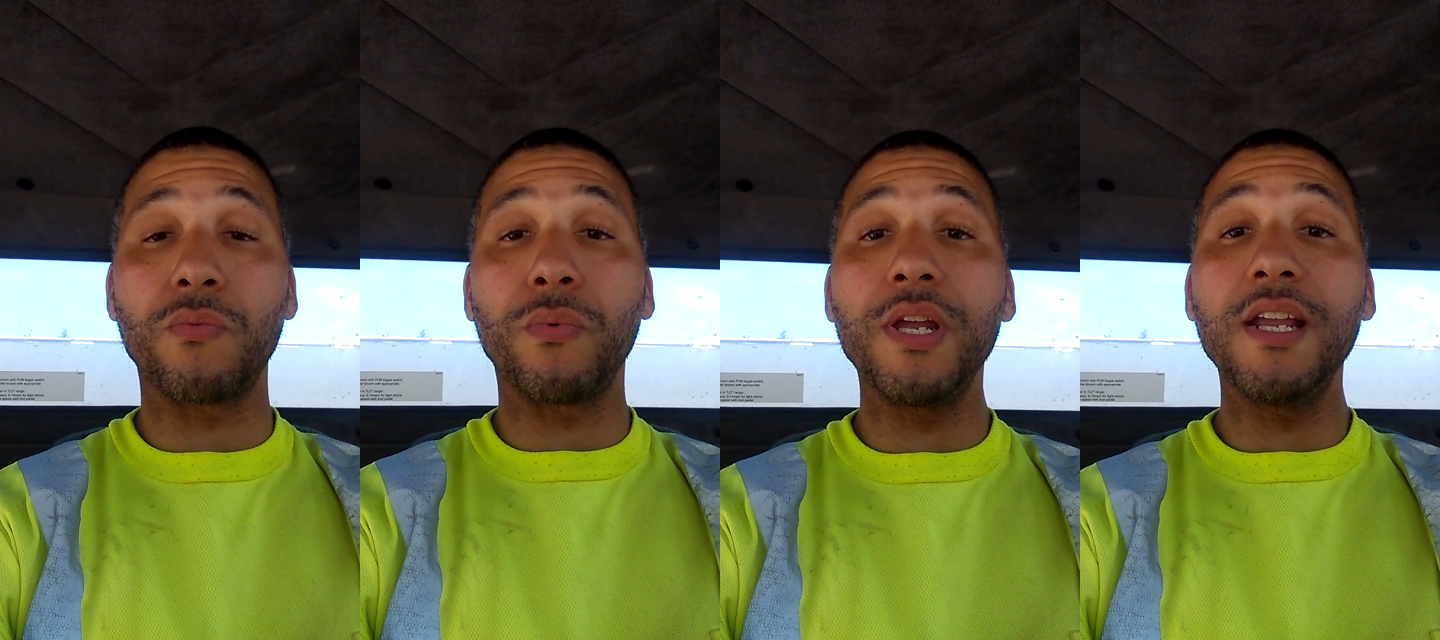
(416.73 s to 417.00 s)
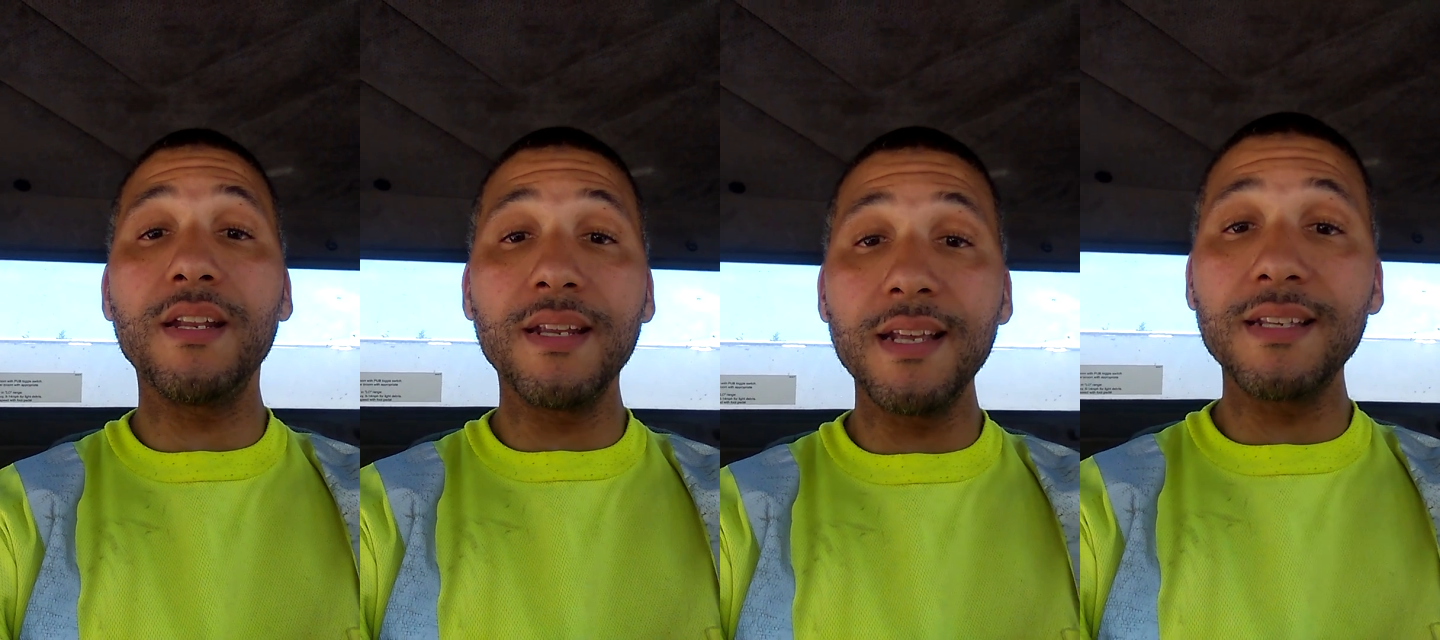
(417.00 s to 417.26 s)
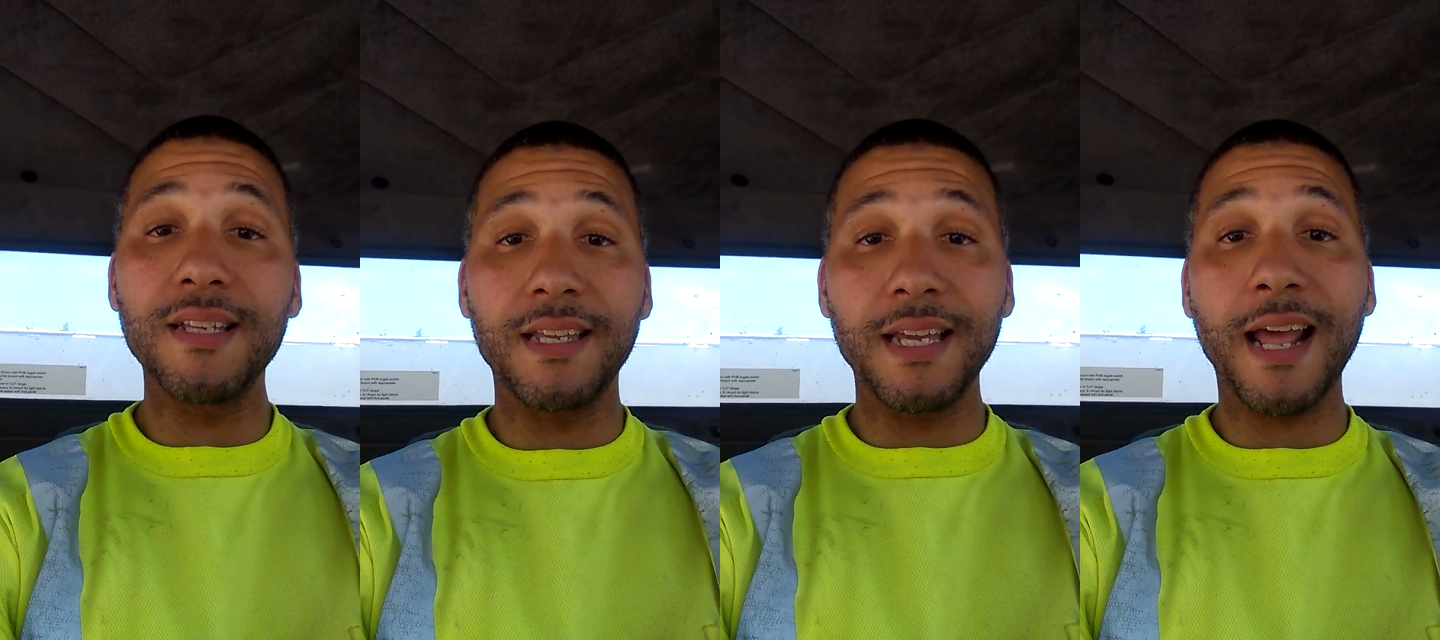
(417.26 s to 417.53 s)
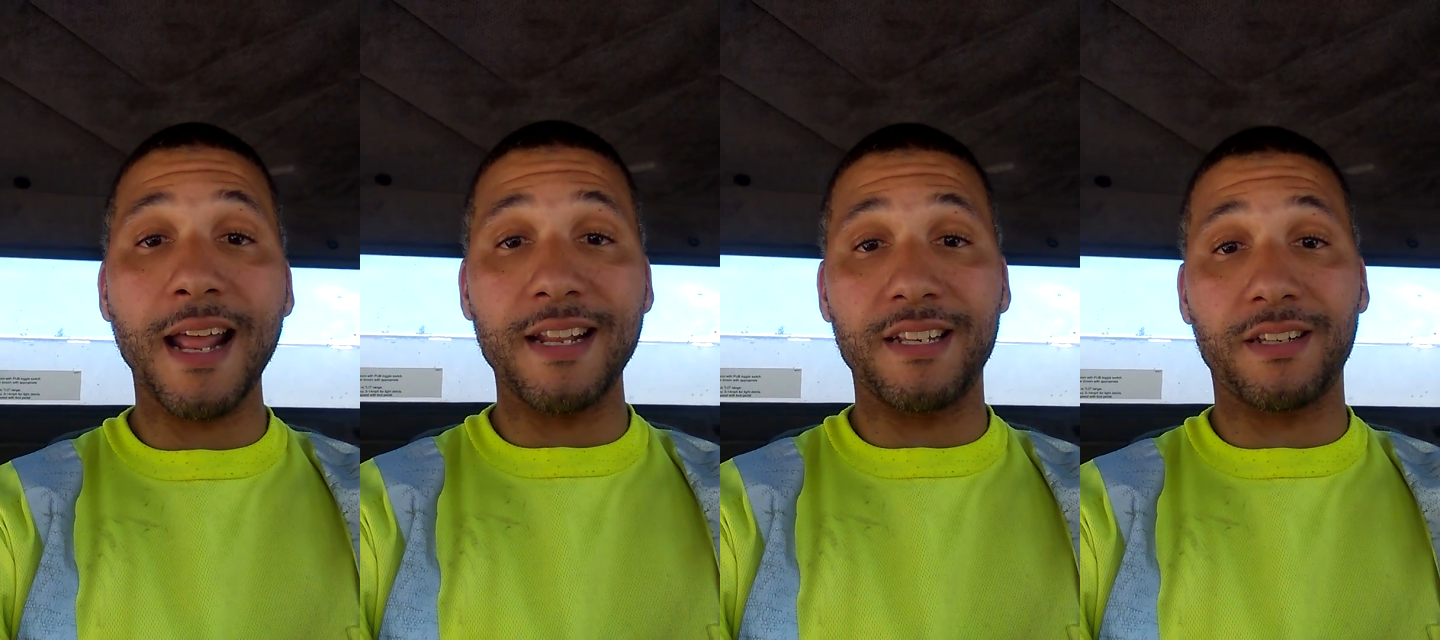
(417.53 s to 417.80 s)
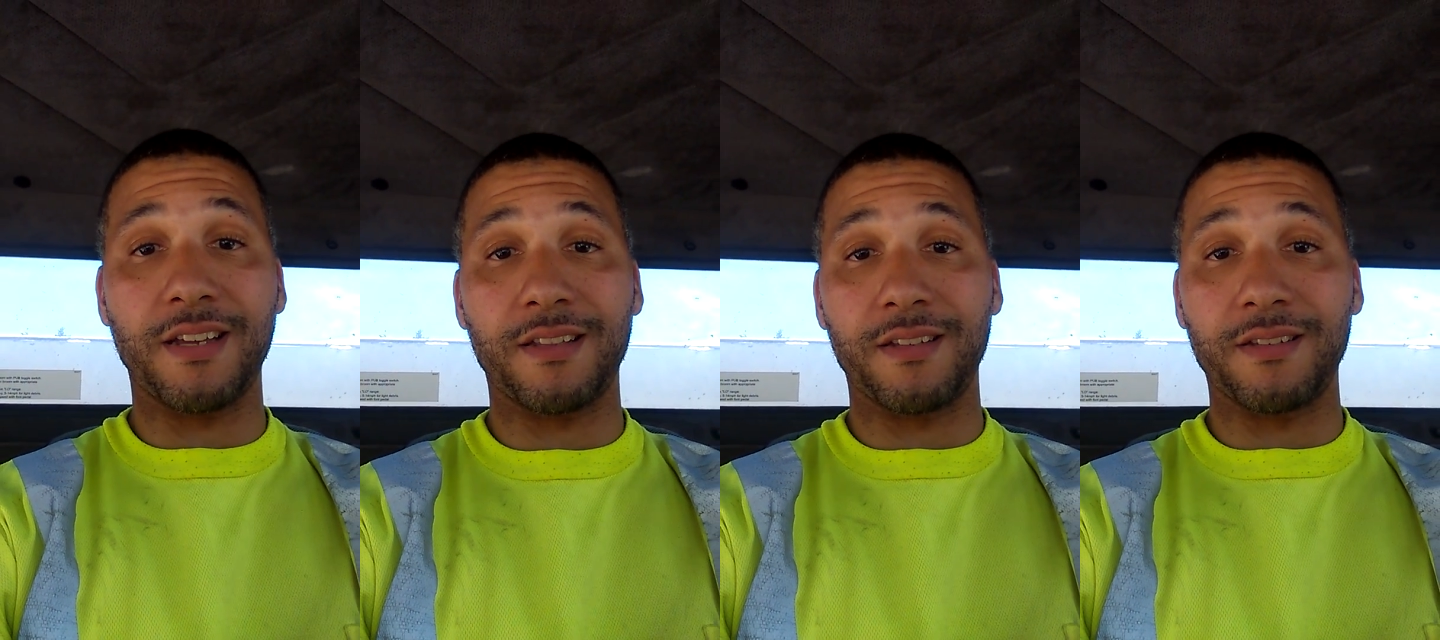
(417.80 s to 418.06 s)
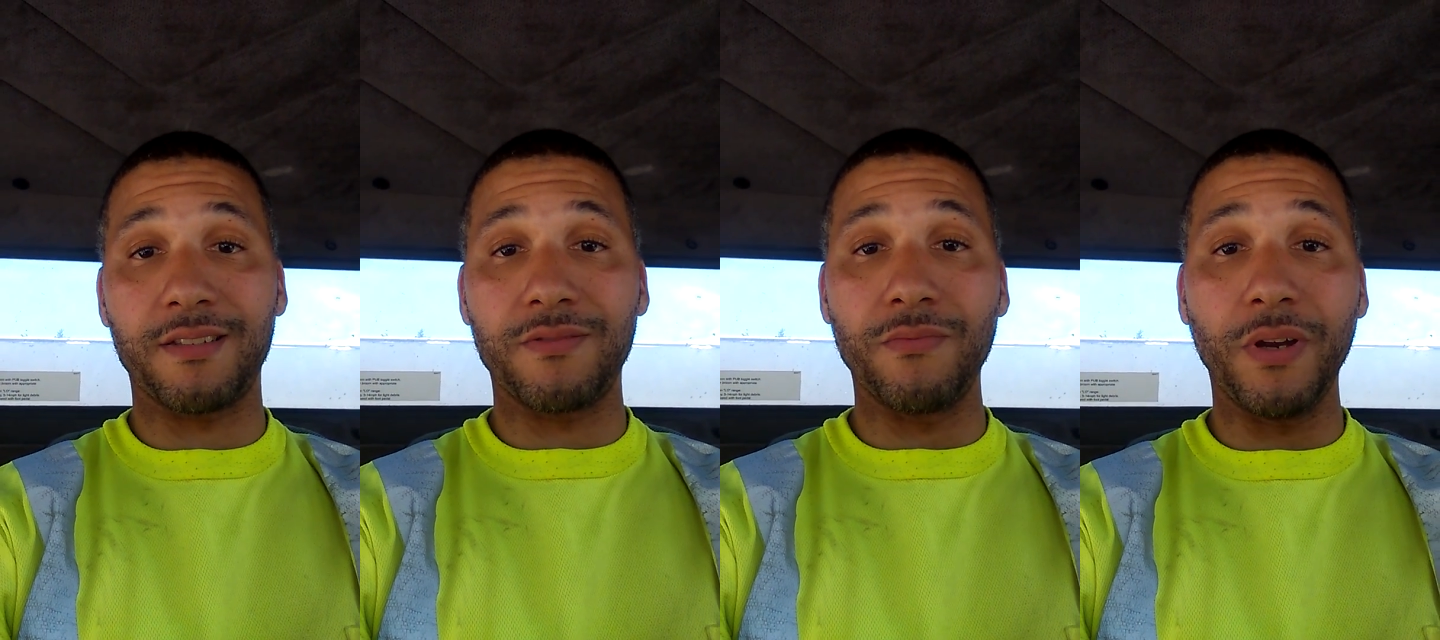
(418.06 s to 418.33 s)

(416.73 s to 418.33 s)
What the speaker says: we need to get at each other.